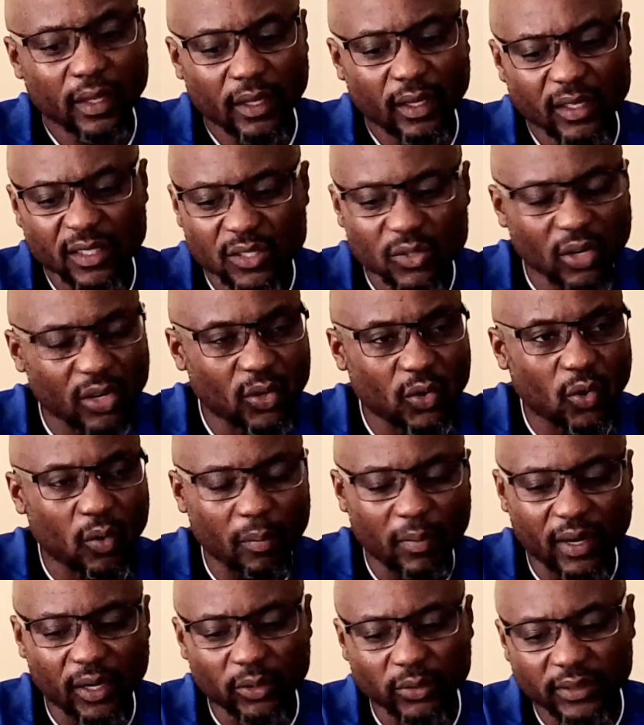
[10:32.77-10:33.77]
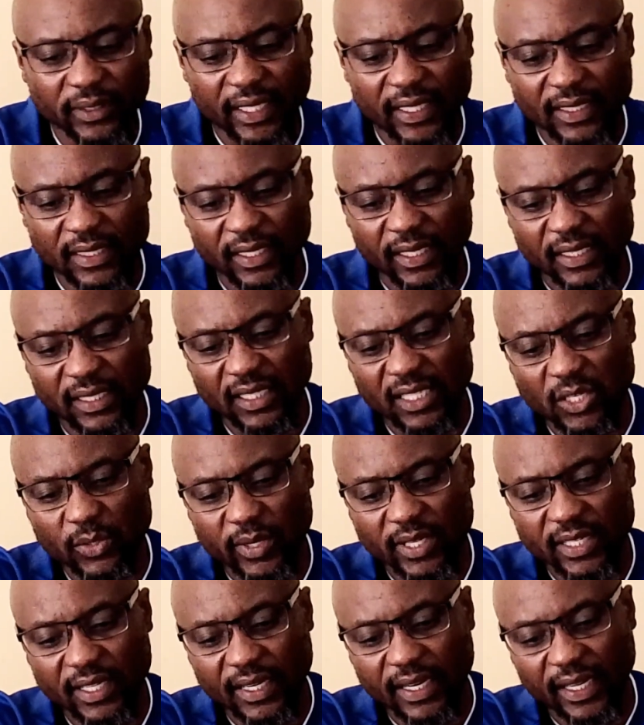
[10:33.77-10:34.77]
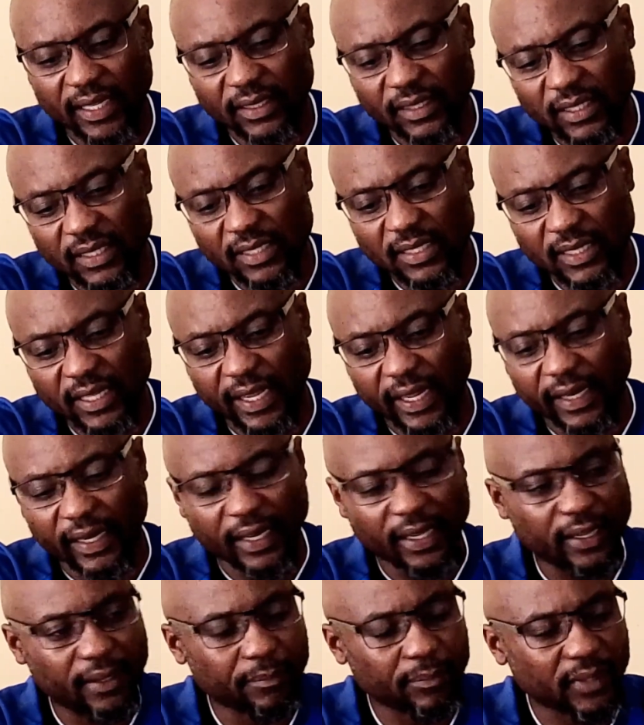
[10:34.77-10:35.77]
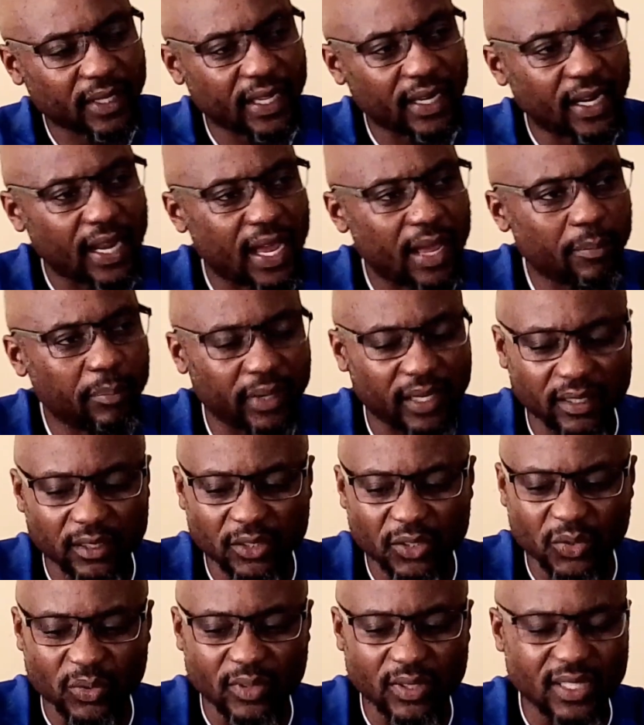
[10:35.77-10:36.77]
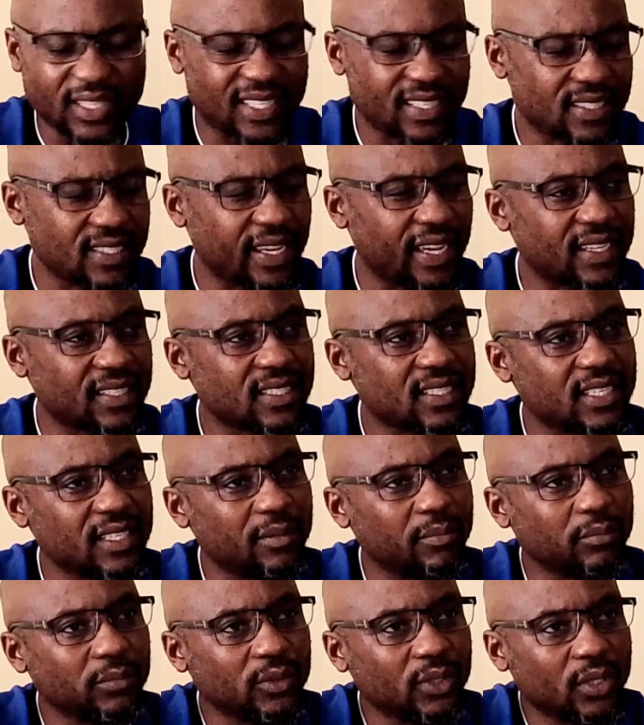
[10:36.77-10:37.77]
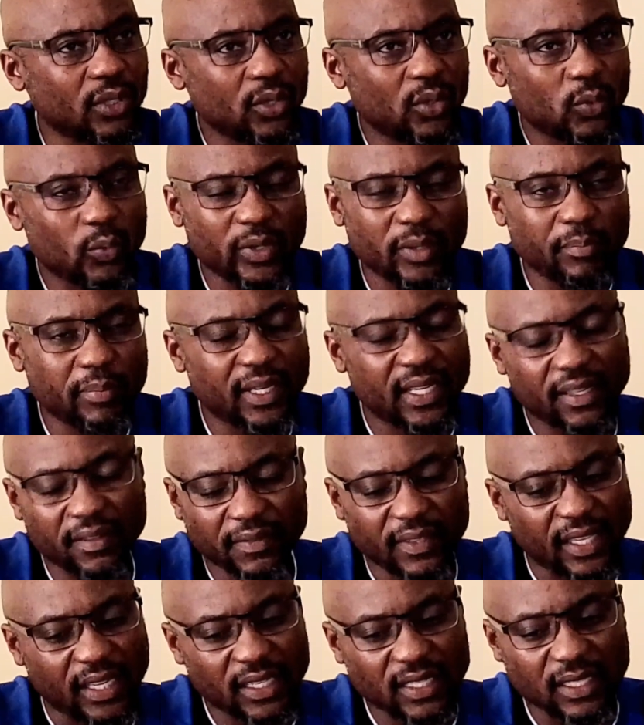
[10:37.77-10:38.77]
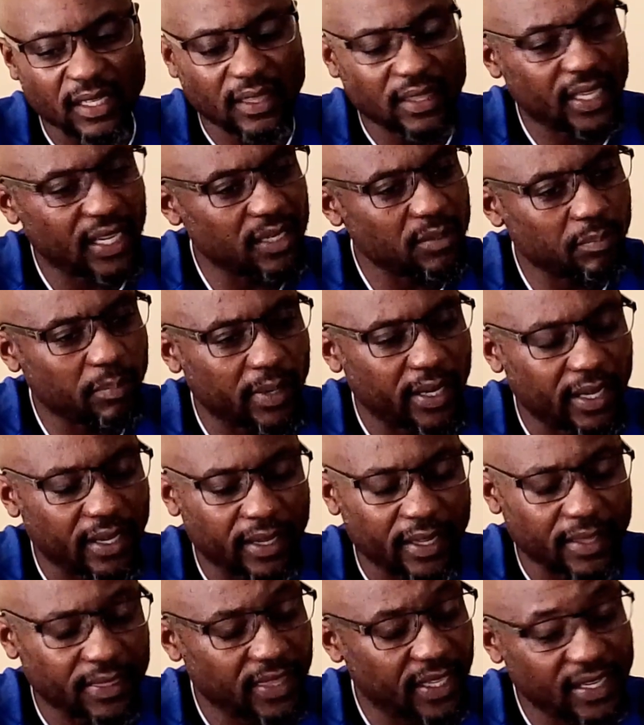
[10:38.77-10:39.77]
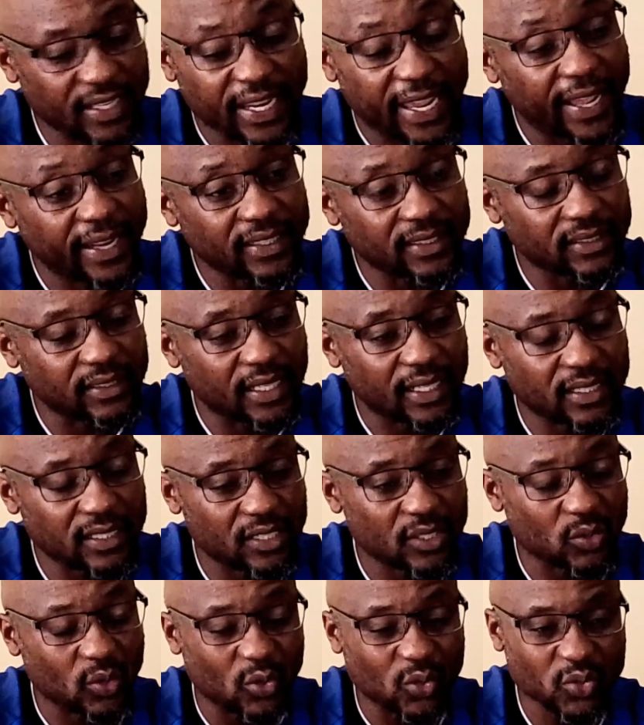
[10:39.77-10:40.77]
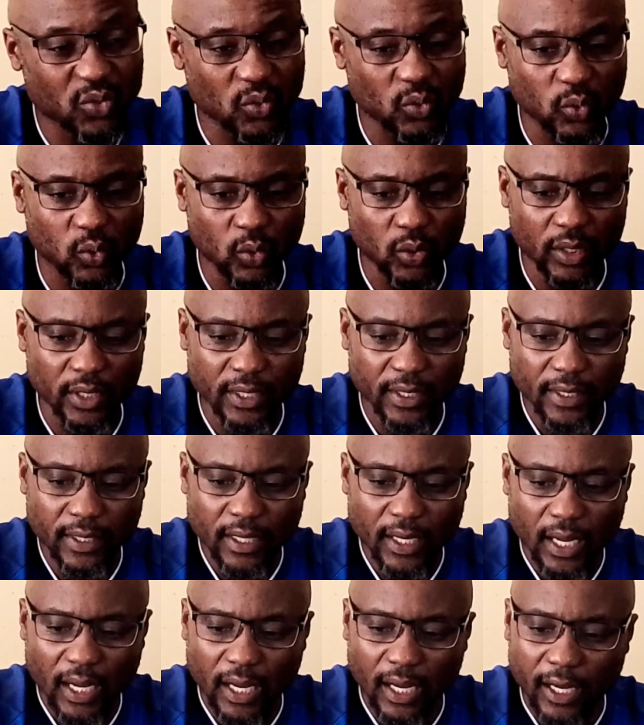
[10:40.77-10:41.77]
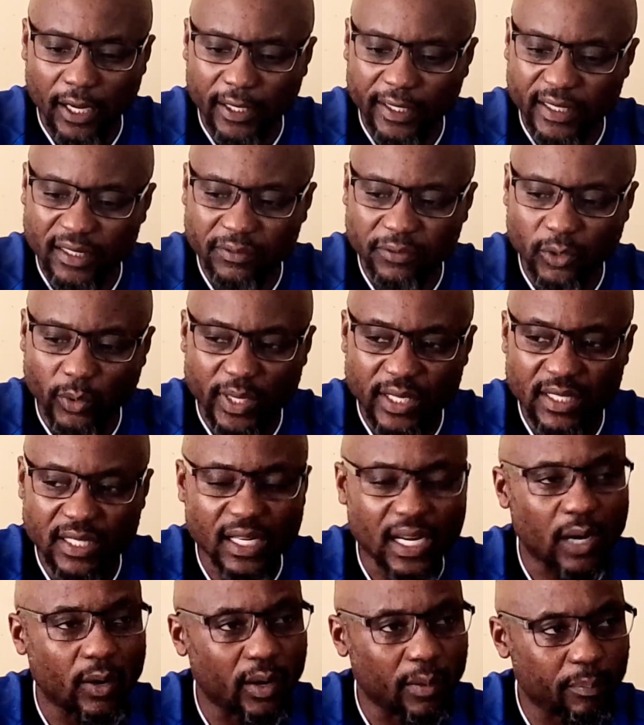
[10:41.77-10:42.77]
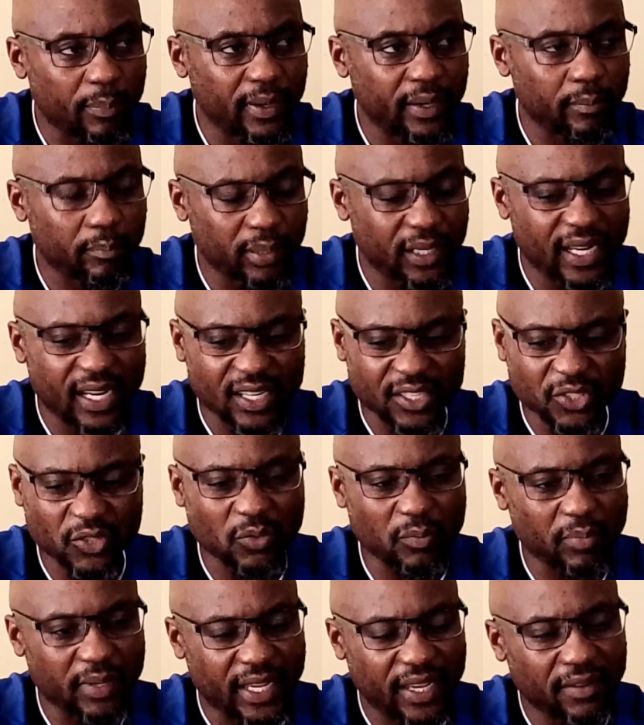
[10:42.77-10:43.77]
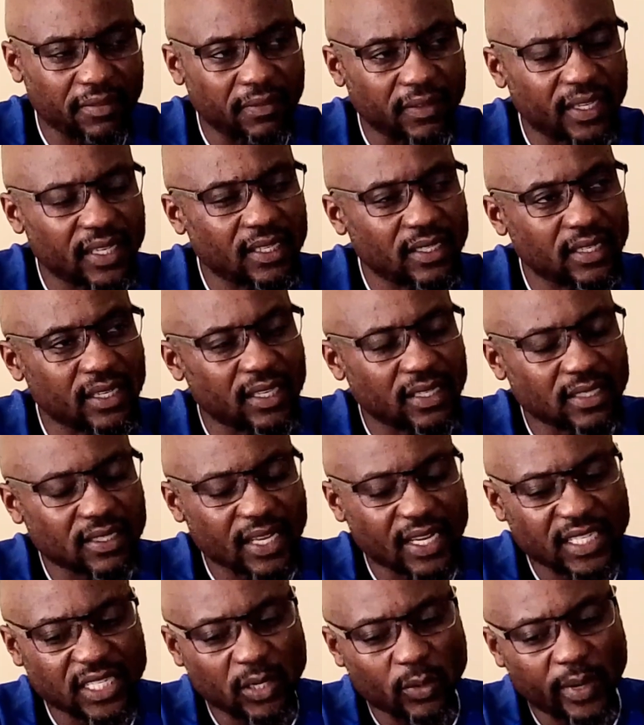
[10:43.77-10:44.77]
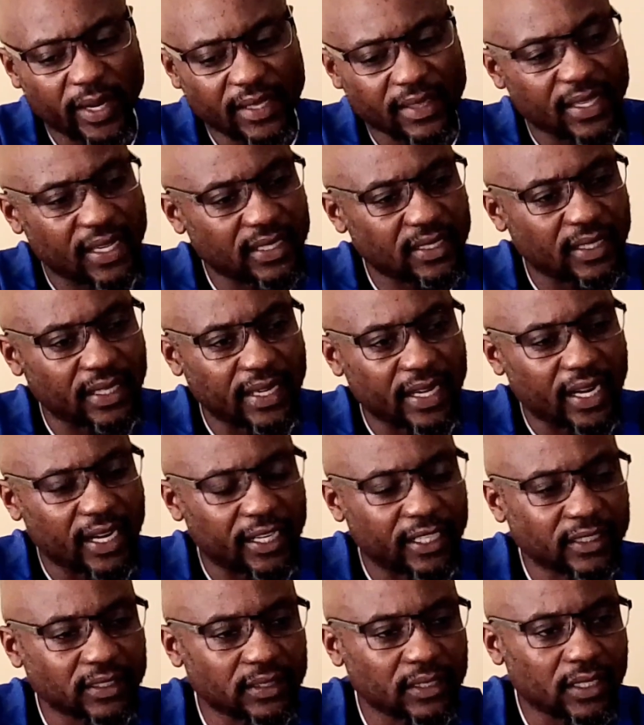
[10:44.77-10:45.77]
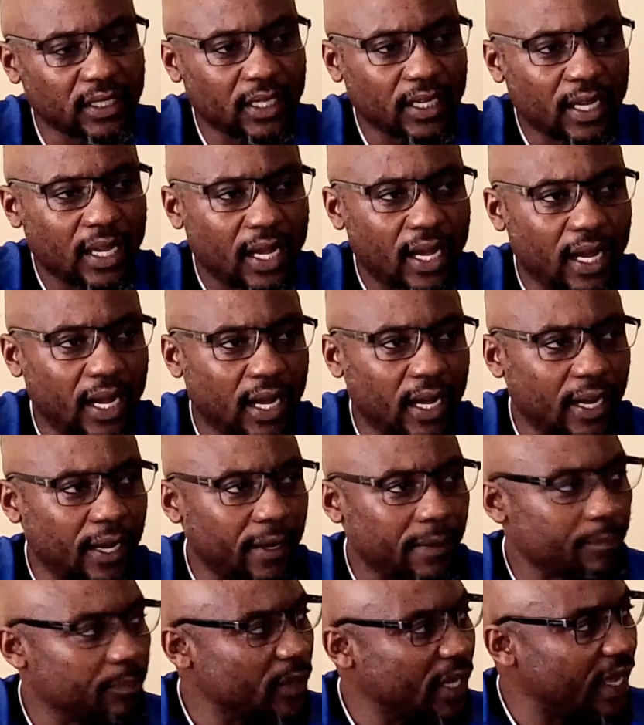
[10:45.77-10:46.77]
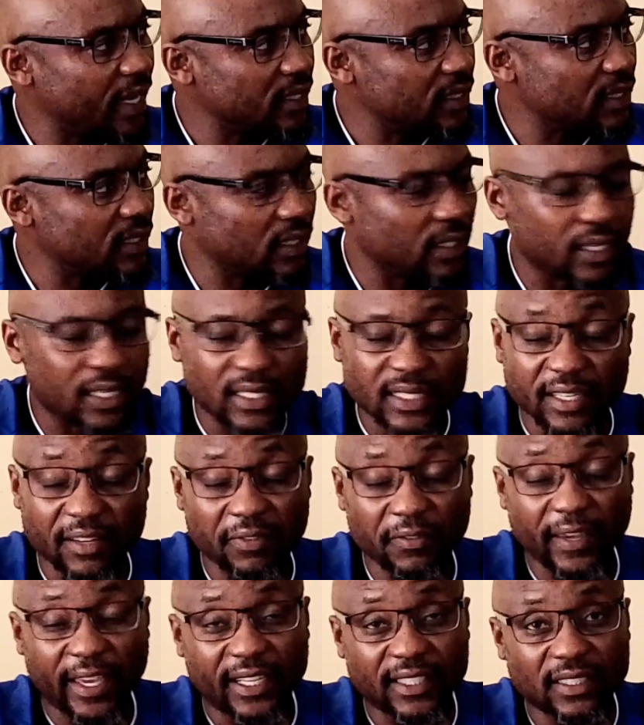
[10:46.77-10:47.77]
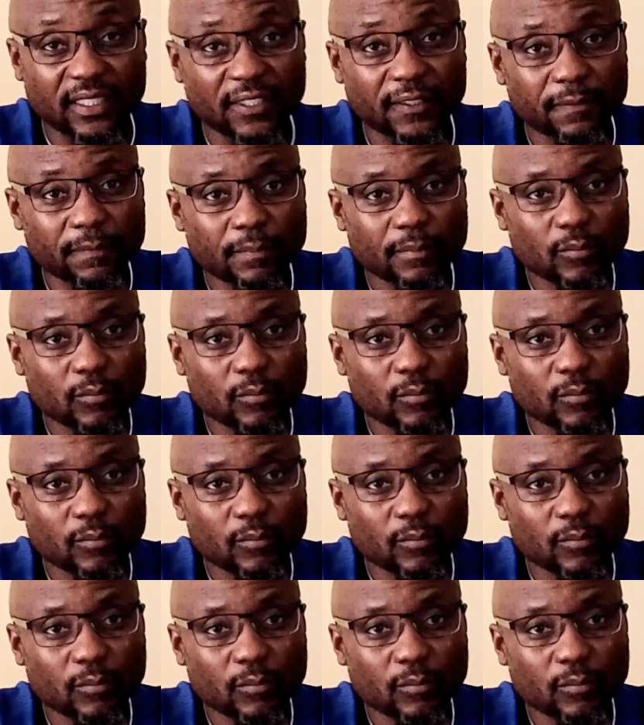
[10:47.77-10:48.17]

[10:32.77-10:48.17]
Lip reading: It's not normal that a situation like this can happen to this extreme. We believe there is a third hand that is also influencing our players to behave in such a way that they are, and it's a fact,